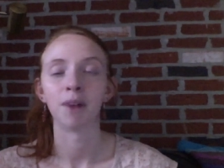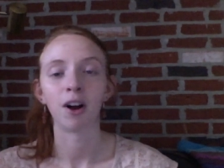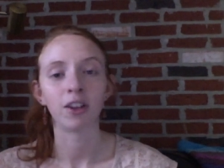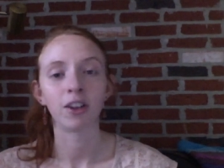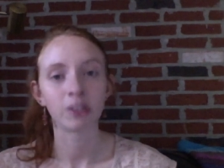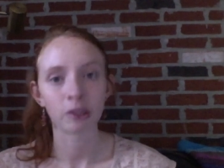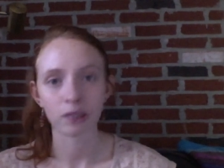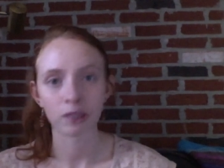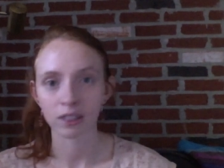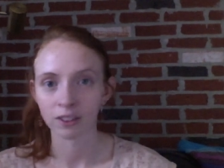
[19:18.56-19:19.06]
all
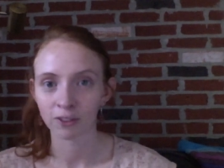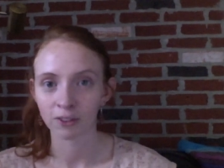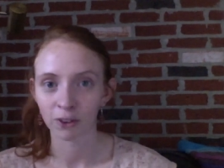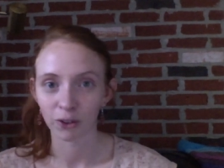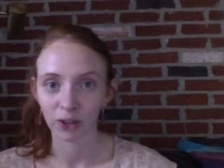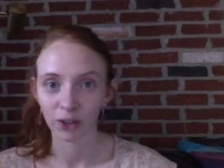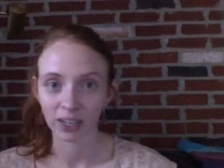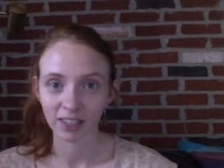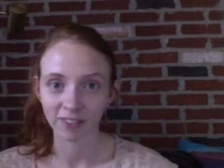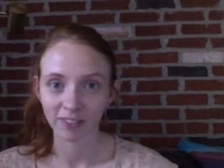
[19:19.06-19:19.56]
sorts of
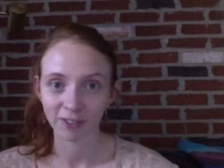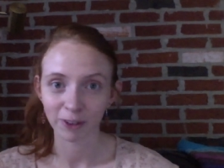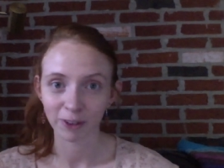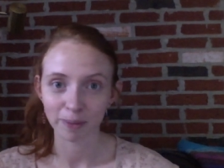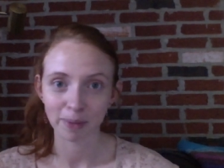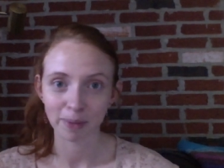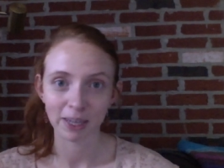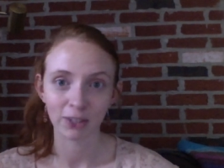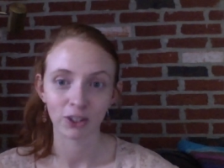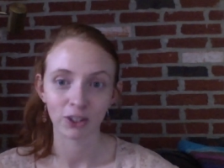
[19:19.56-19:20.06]
great
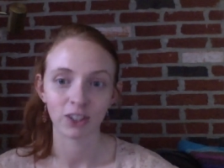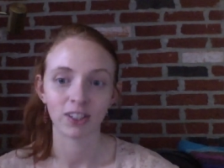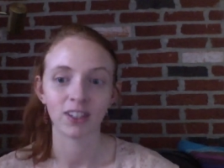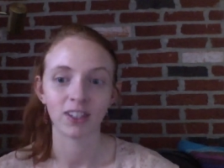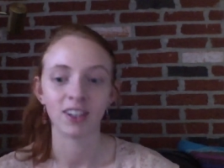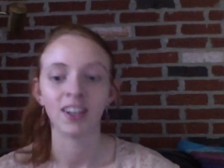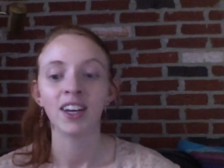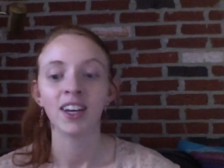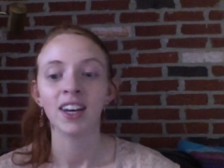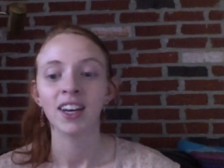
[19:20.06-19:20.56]

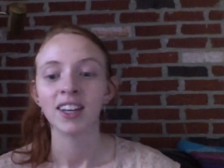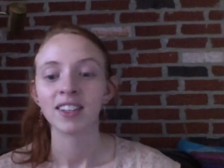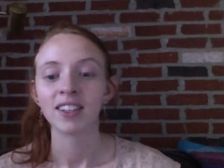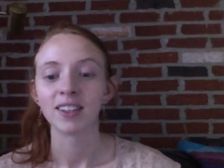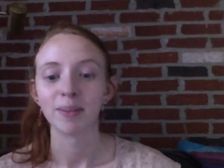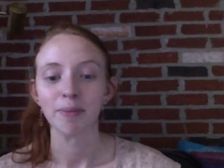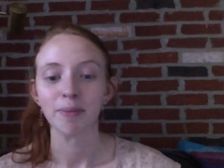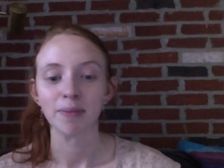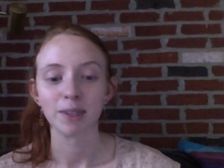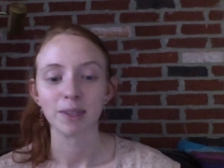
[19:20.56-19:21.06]
information,
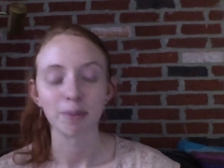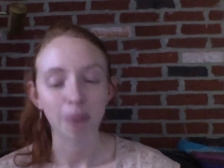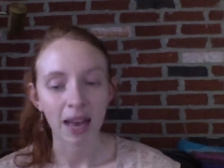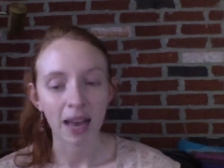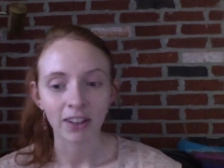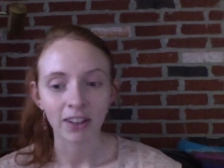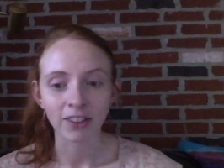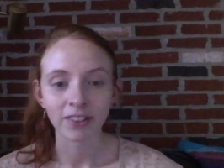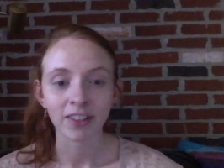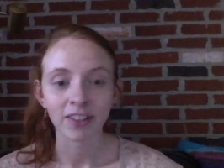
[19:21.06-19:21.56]
some
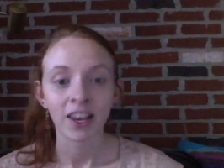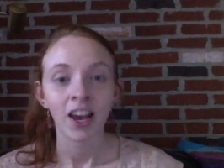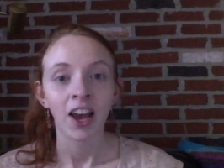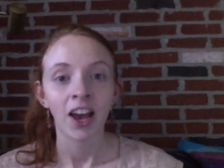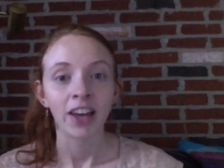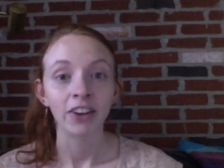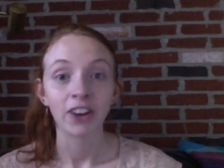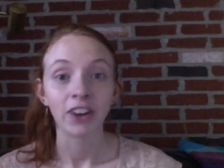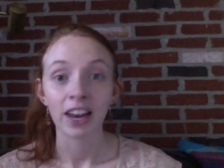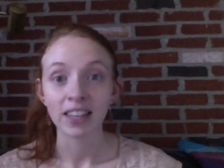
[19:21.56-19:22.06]
spells,
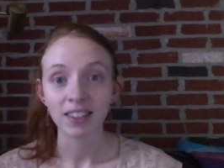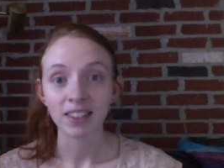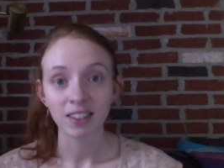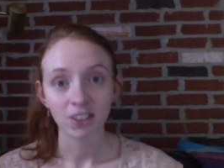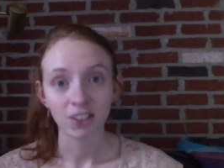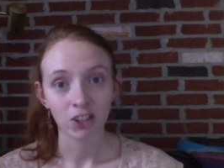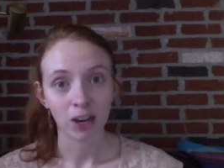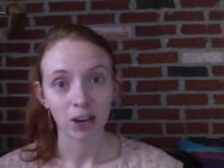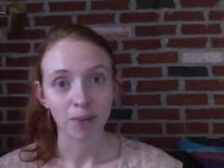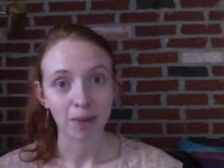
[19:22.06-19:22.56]
and her
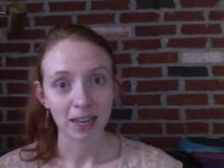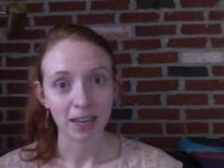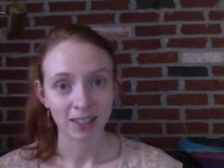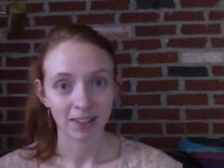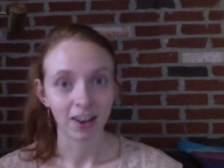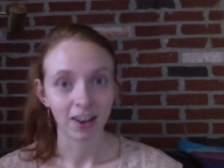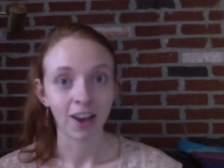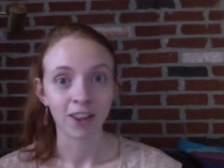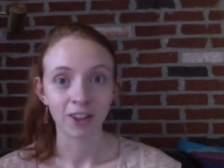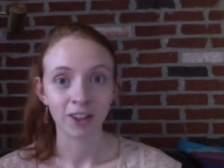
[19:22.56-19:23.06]
Etsy shop has
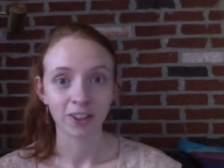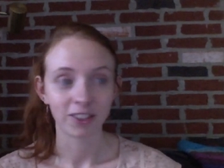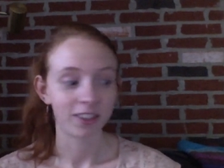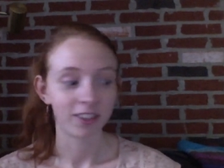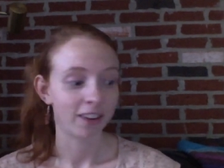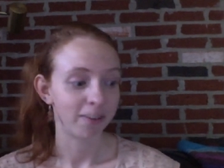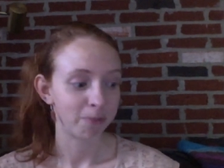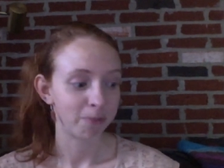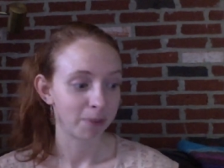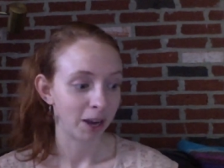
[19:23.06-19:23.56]
other
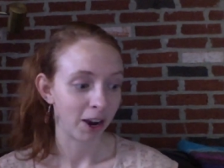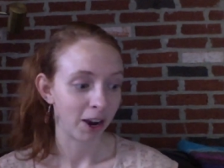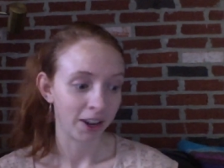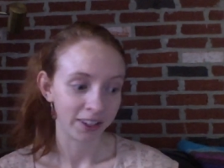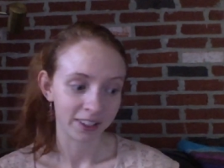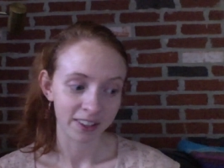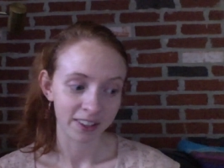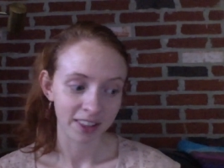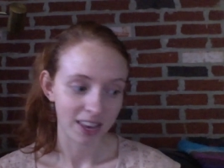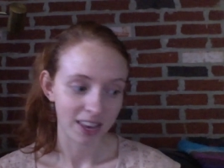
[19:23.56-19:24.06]
stuff
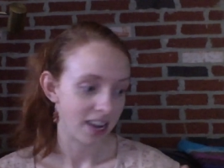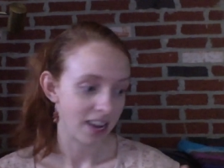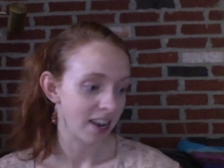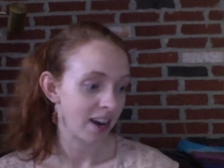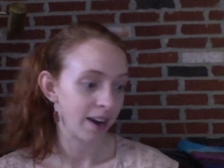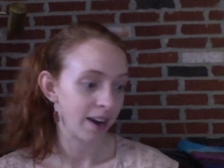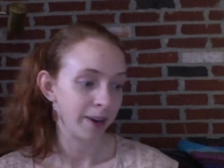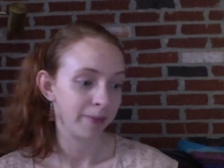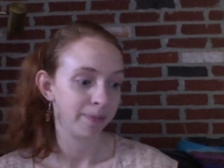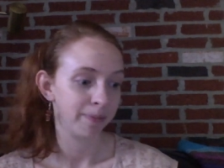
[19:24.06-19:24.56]
beyond the
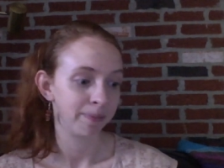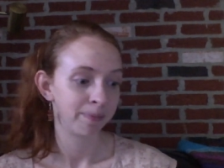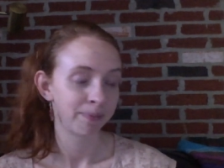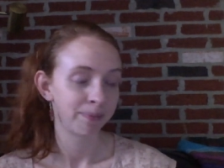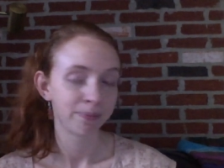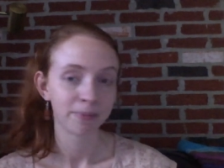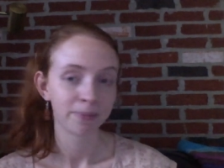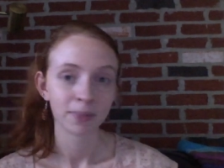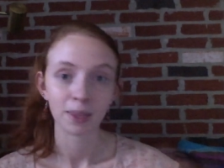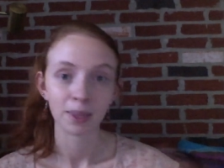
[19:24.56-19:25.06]

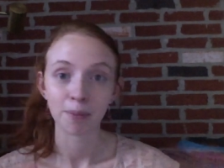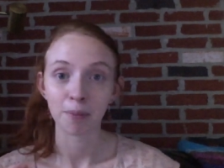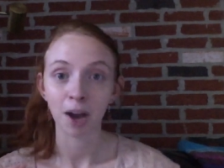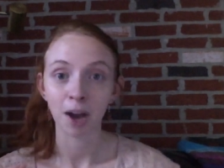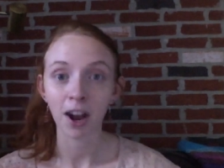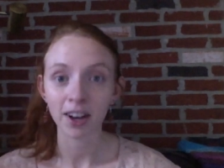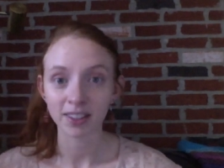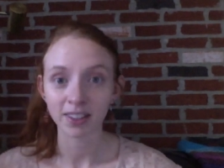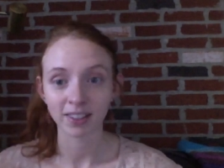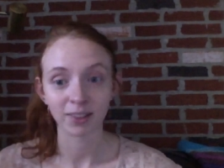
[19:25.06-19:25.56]

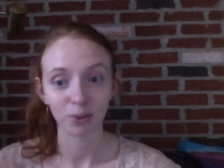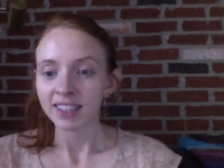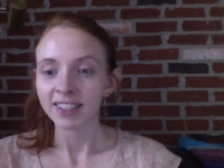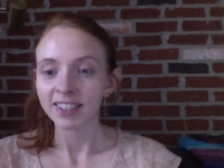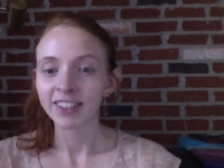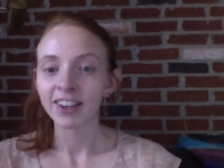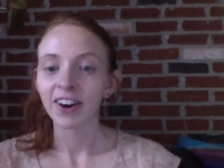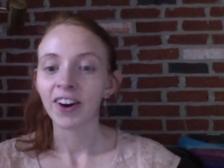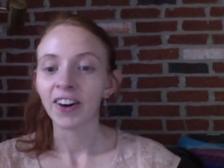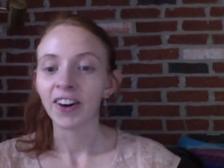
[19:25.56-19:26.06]
boxes.
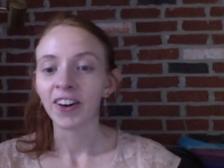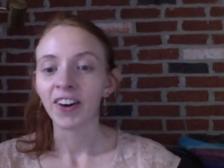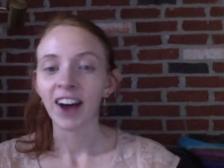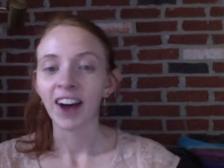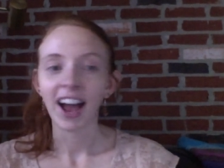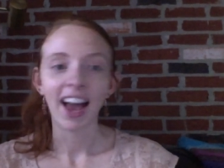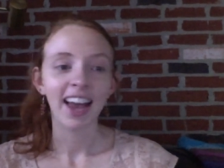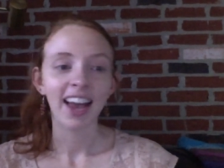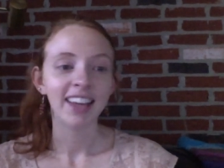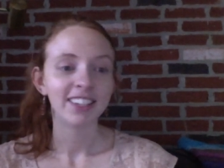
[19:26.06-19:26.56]

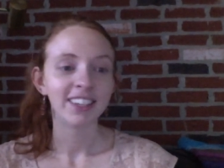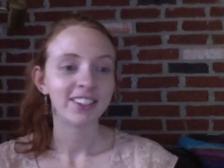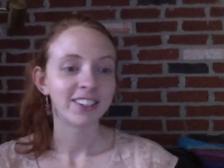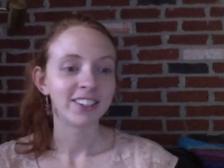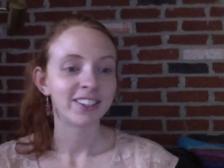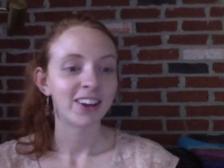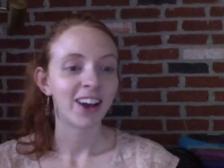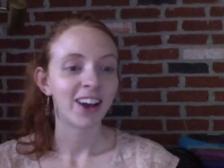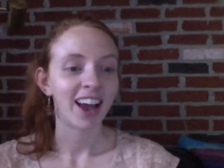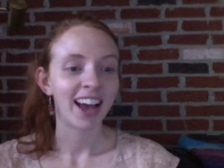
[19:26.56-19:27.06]
So I
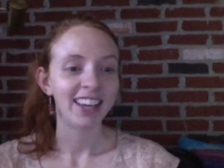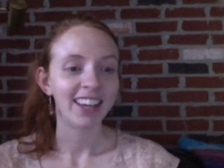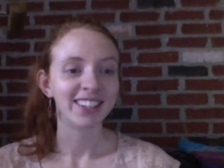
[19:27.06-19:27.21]
just